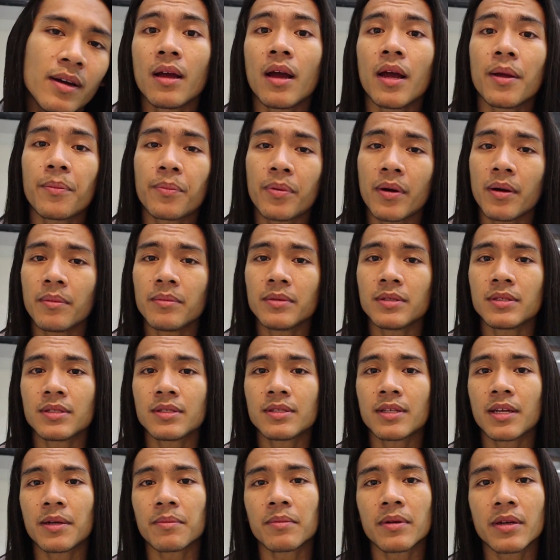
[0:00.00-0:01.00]
I promise
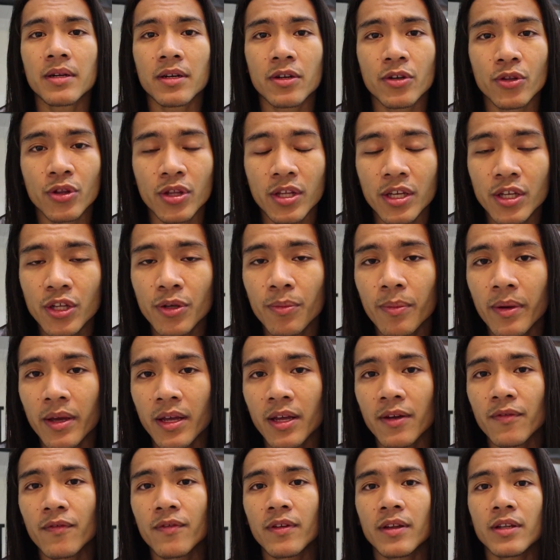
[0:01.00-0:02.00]
that I'm gonna continue making